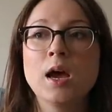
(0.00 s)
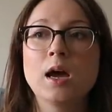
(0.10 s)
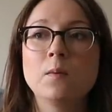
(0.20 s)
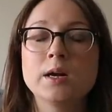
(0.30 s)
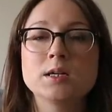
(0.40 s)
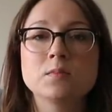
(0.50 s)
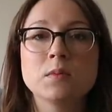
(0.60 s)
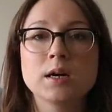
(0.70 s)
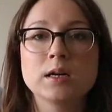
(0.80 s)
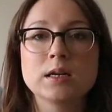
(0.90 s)
How I do
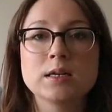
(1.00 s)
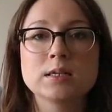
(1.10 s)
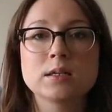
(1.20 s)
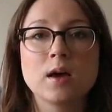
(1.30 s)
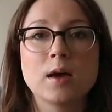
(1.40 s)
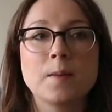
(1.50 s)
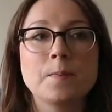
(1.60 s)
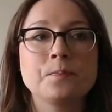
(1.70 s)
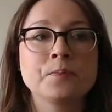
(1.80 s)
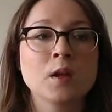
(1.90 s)
mine is
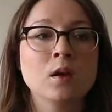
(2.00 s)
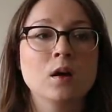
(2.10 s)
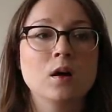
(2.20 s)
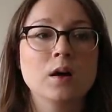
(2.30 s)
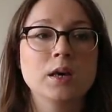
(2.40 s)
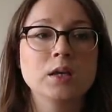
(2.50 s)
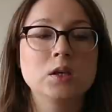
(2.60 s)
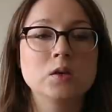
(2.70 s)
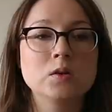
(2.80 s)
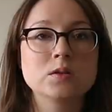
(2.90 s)
I
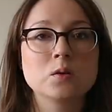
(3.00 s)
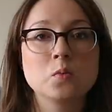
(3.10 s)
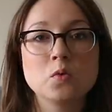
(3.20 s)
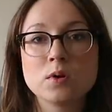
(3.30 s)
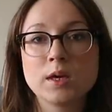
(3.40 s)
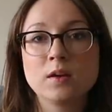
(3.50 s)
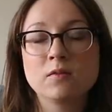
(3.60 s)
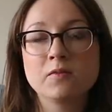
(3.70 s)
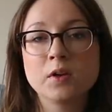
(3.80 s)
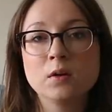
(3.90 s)
use the walking
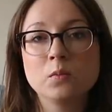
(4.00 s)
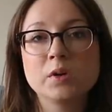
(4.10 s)
foot,